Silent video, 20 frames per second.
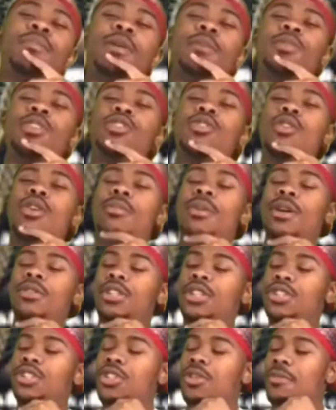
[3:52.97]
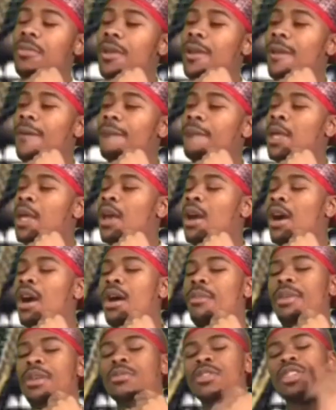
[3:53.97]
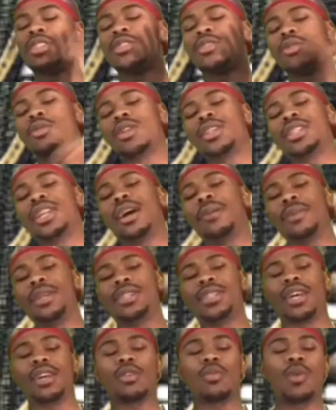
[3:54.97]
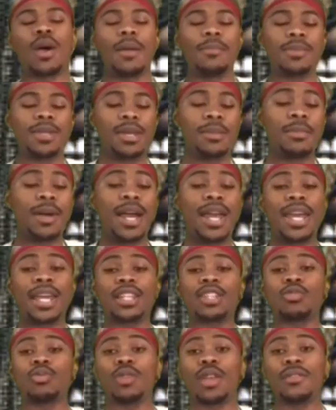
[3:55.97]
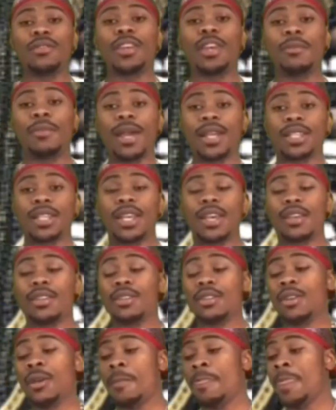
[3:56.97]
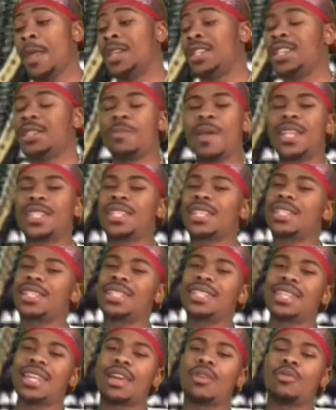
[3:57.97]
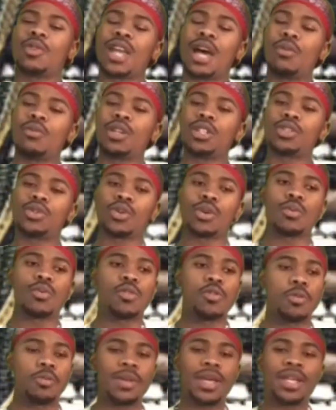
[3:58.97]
members know about this shit, man. It was a story time entitled Why Me and My Ex Will Never Get Back Together. Just basically saying when I went to her room,